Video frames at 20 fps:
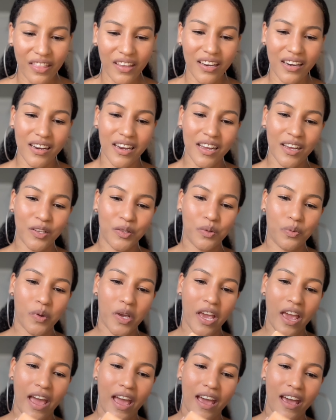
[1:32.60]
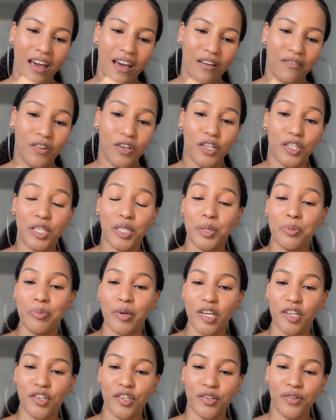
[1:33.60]
then next we have a
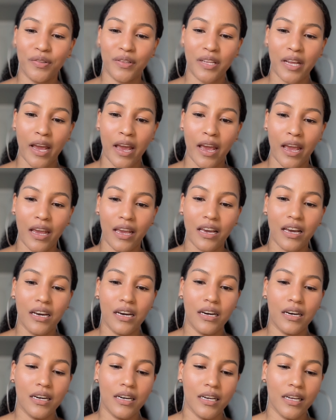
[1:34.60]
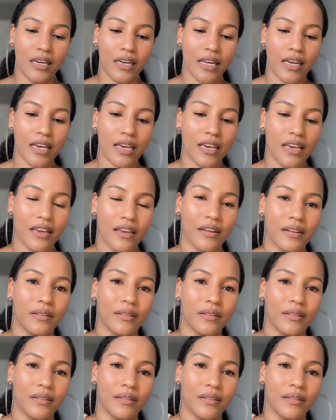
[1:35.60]
Special Day Curly,